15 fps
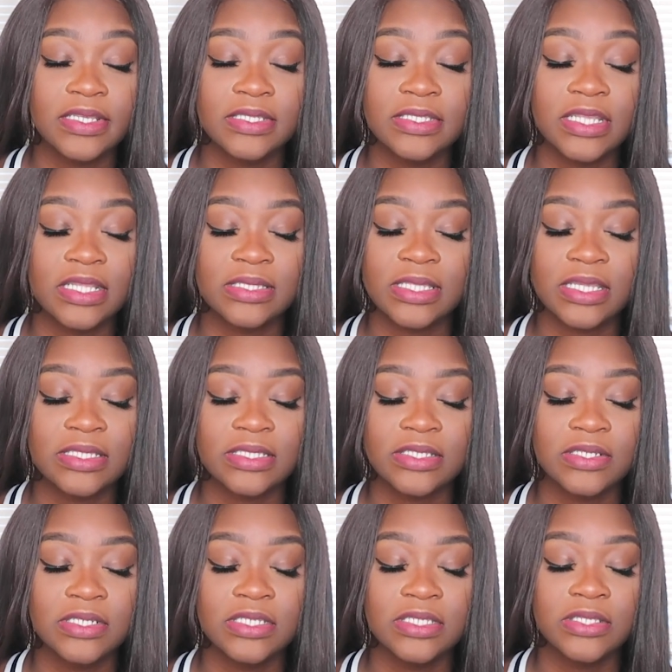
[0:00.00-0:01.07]
It's not that
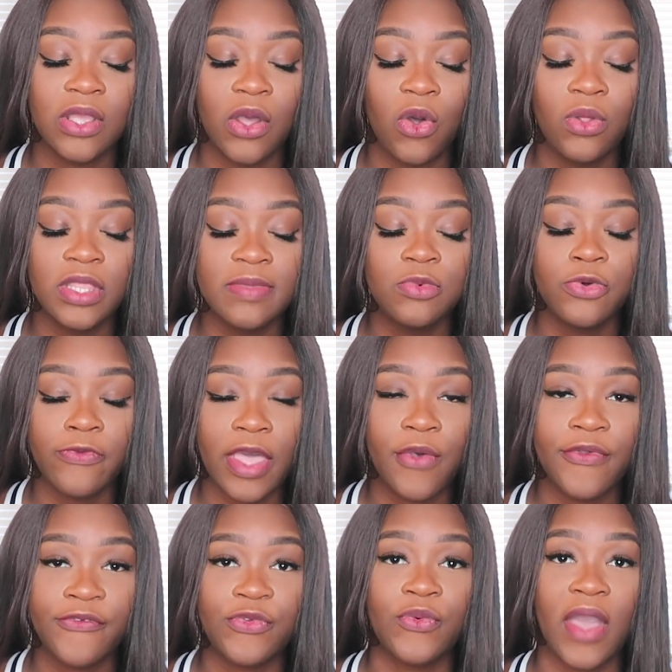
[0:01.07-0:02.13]
serious. Only move
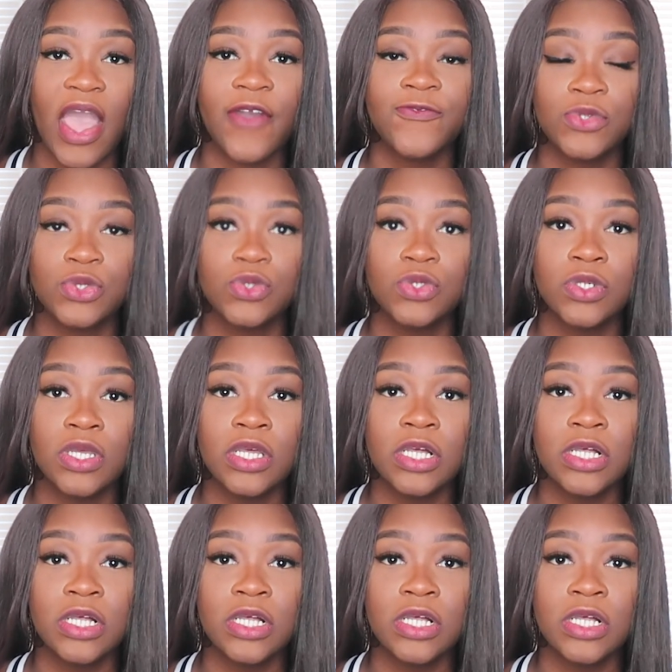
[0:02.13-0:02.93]
out if you have to.